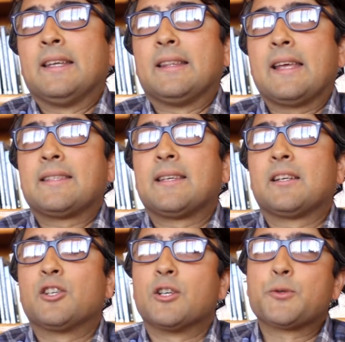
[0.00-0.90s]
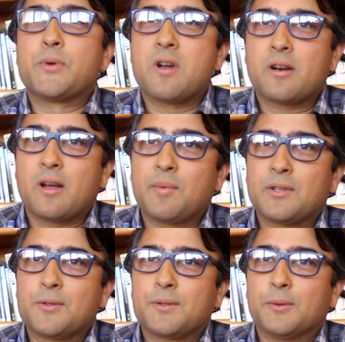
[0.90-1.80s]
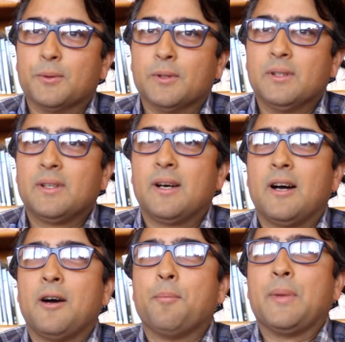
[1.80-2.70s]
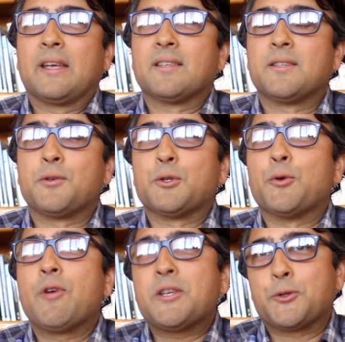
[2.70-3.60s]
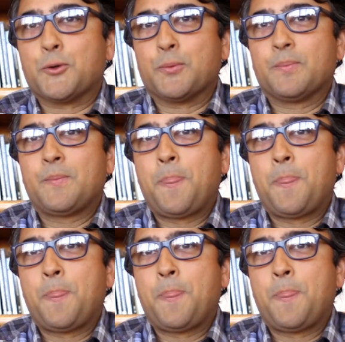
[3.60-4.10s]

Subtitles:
They said girls were not coming to school because there was no restroom.